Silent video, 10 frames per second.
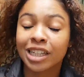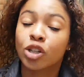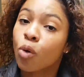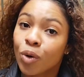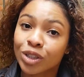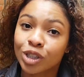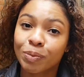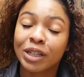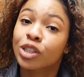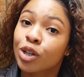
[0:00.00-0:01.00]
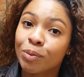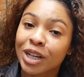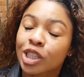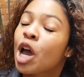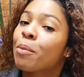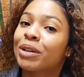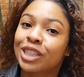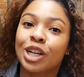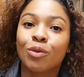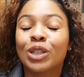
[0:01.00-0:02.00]
that don't want to spend too much
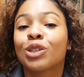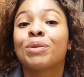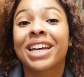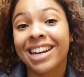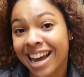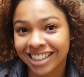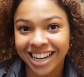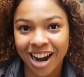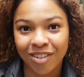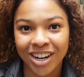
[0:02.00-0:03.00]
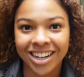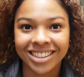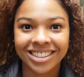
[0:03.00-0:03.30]
but still want to be in a nice area.